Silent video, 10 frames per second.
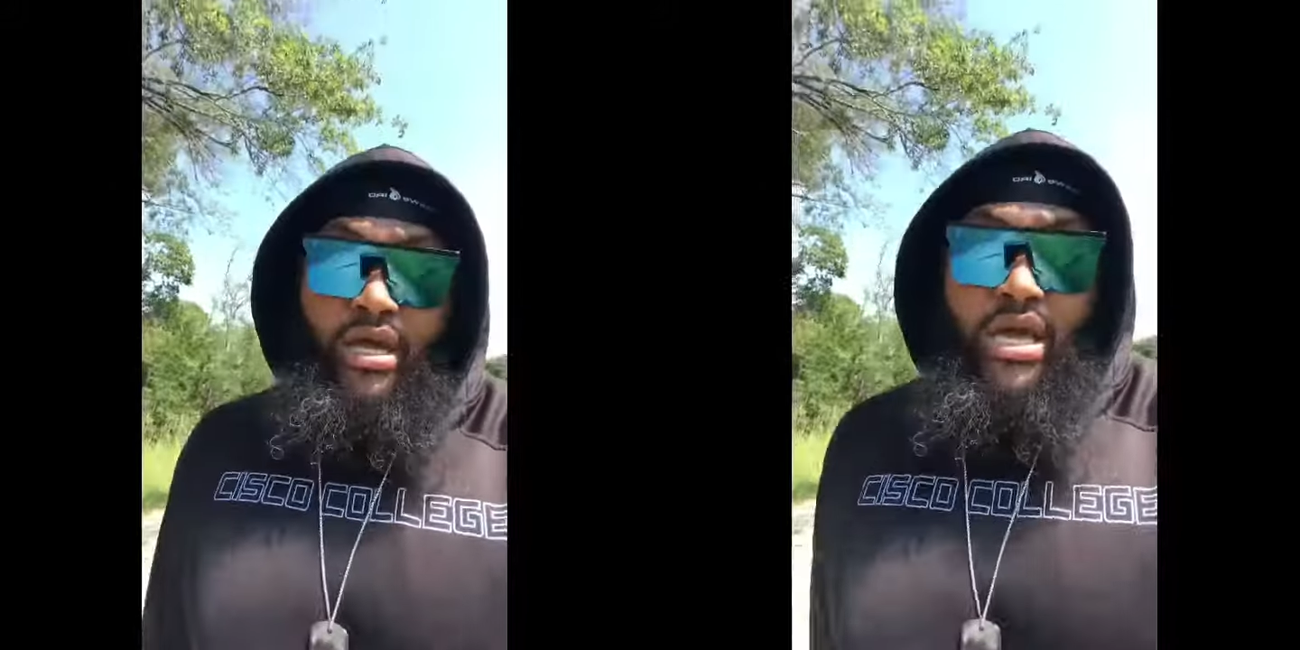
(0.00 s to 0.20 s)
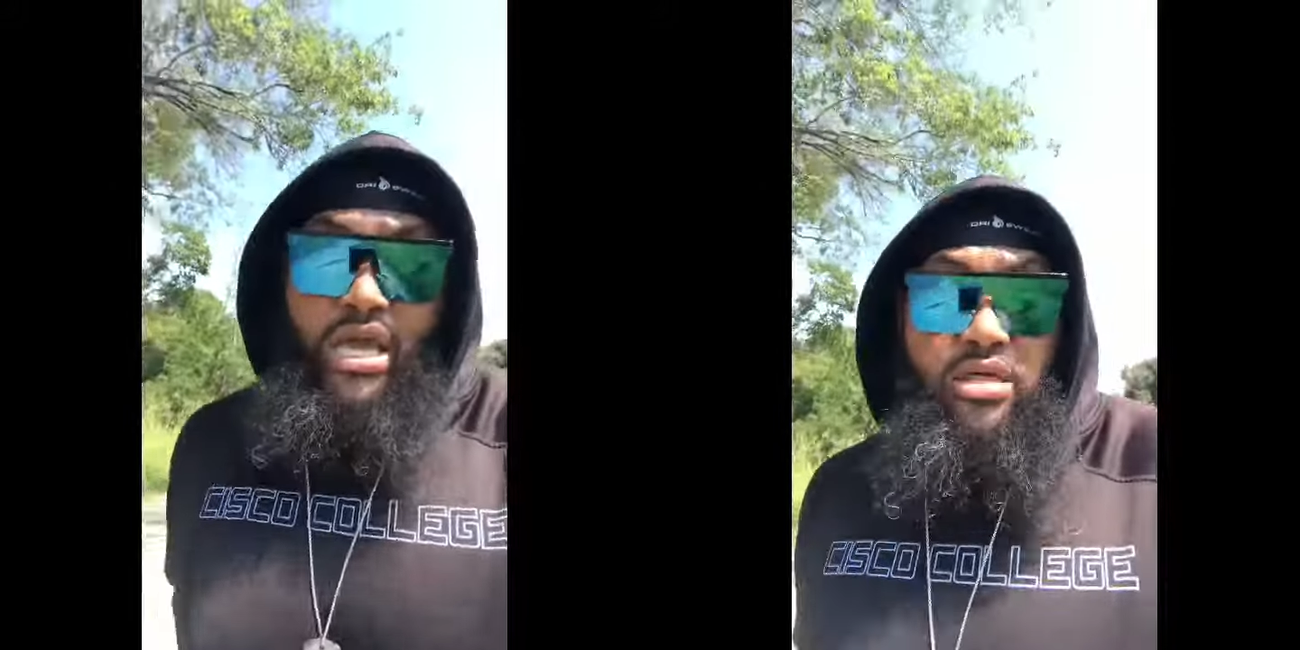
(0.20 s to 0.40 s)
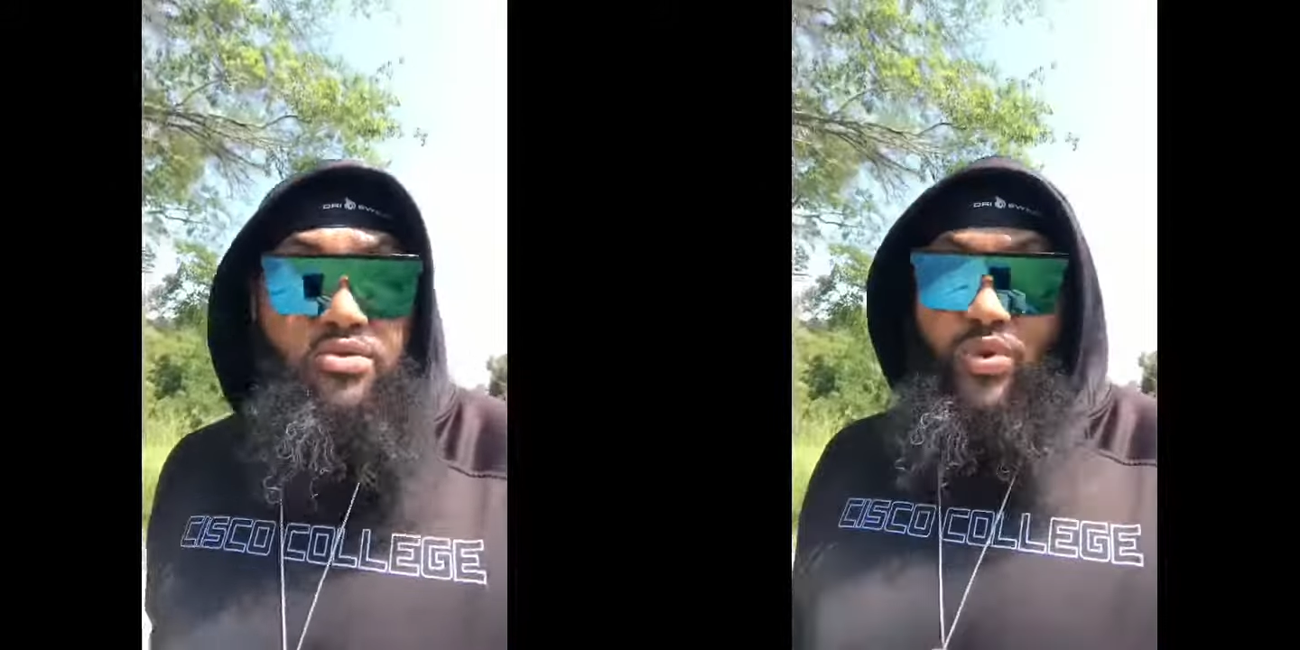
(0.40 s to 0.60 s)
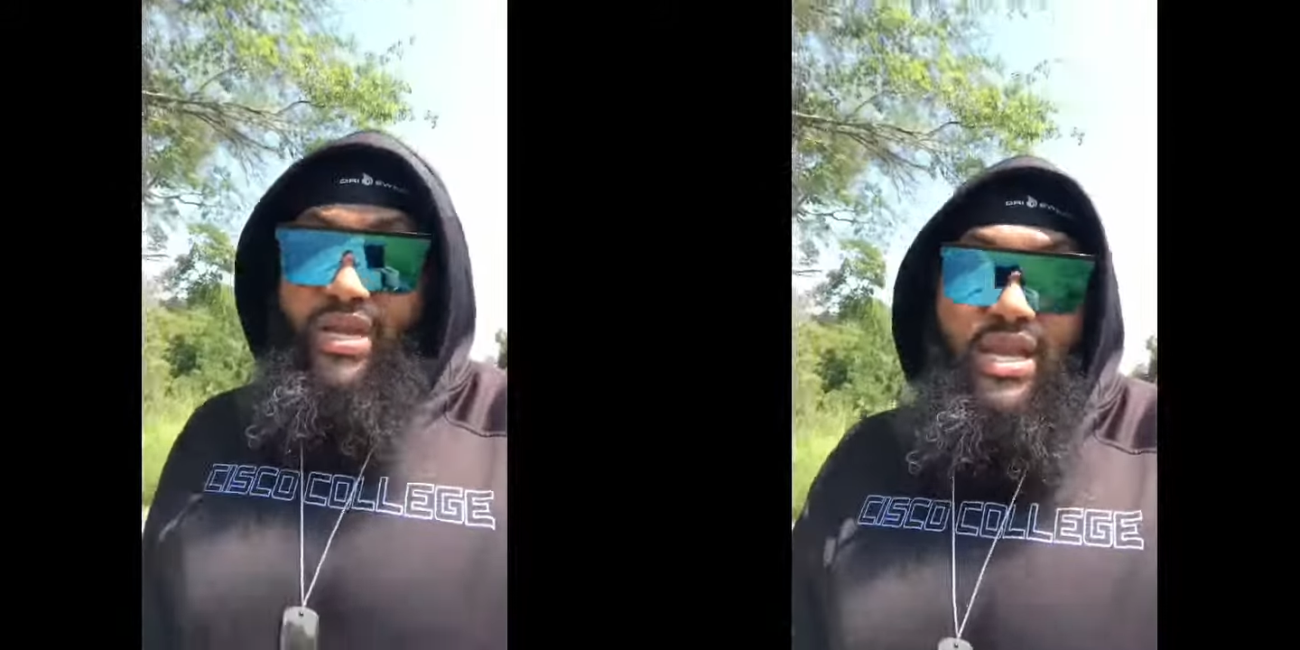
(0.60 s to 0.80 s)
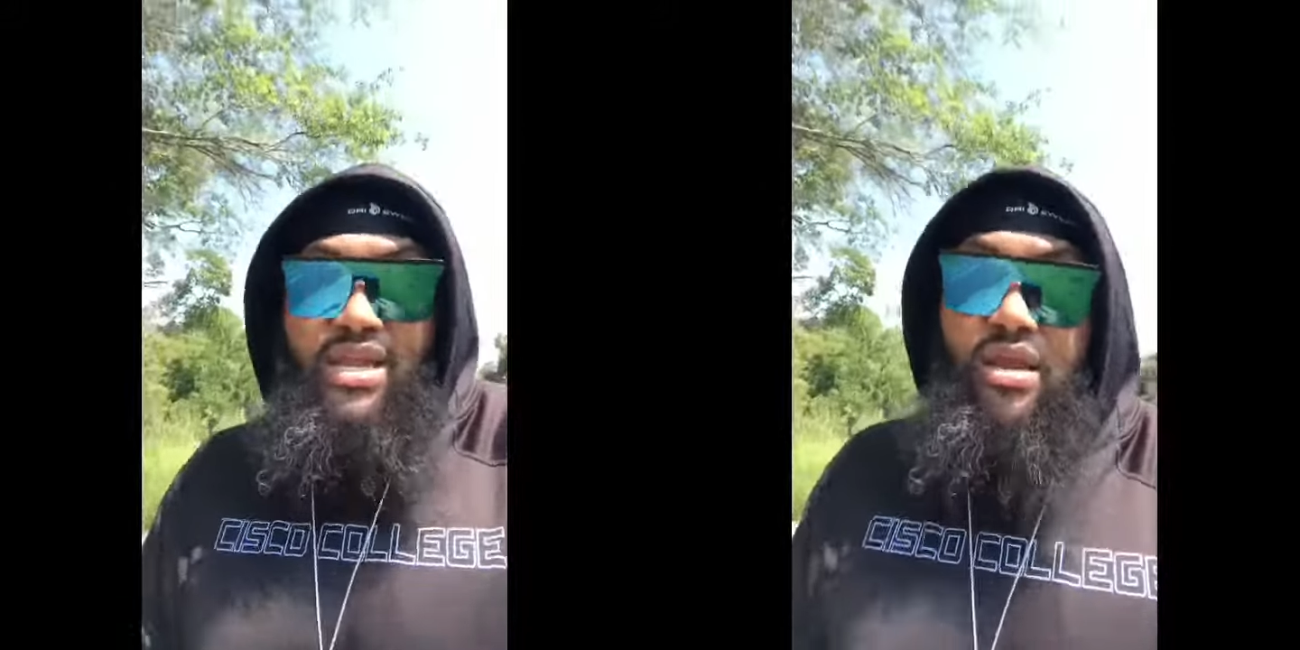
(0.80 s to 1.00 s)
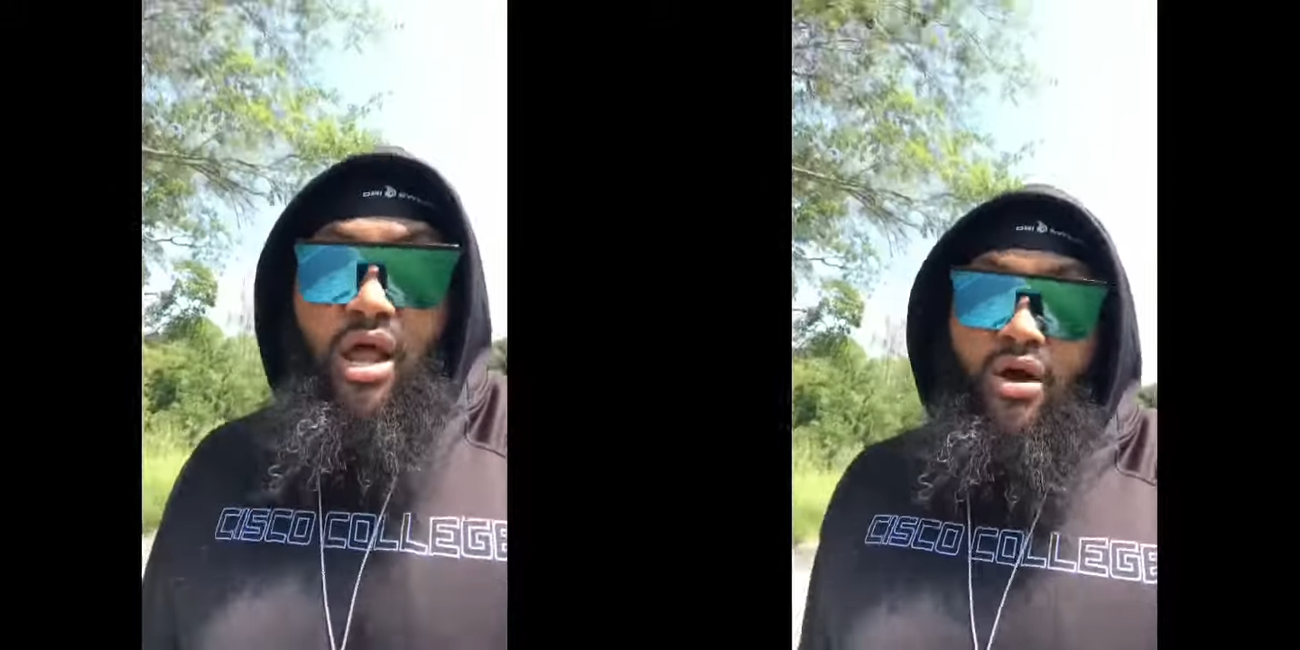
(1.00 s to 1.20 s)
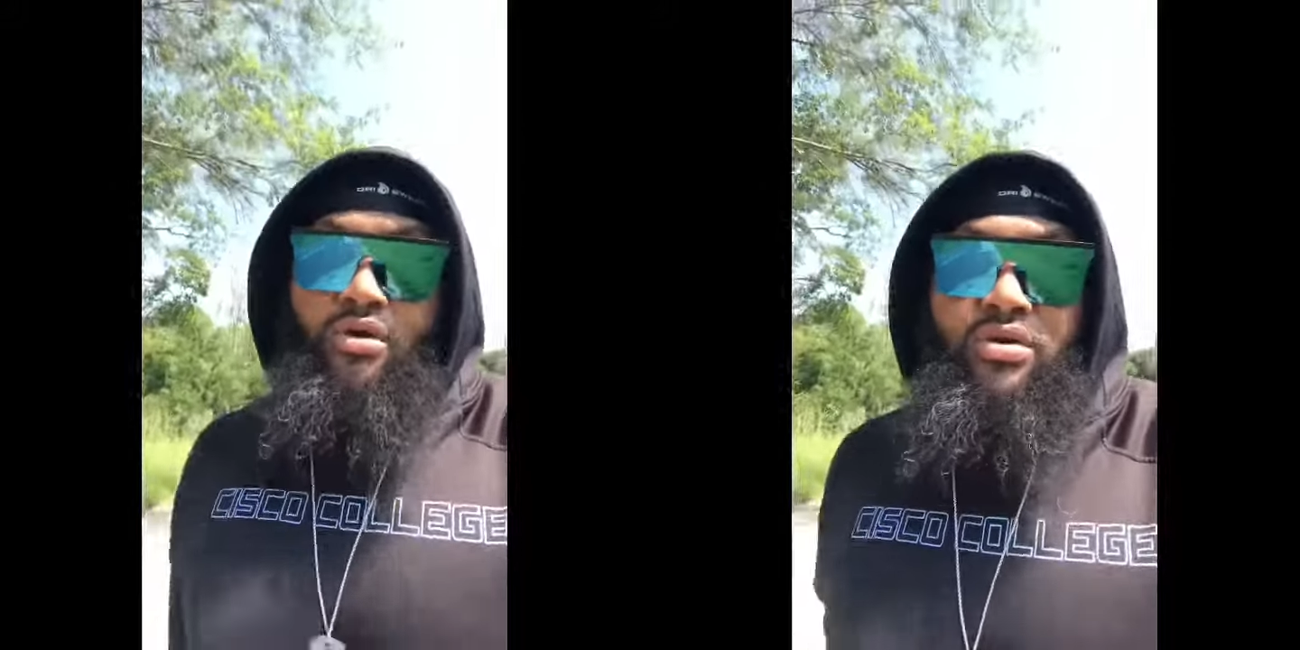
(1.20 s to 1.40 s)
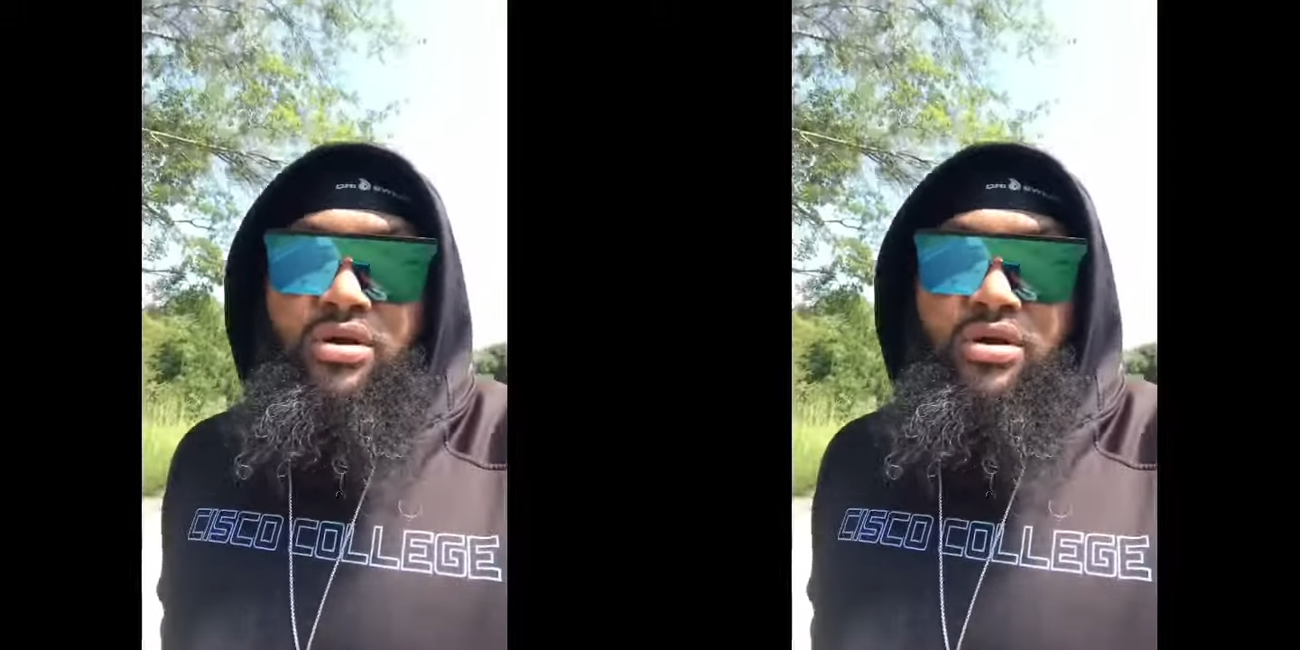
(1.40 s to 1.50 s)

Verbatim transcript: either we didn't know,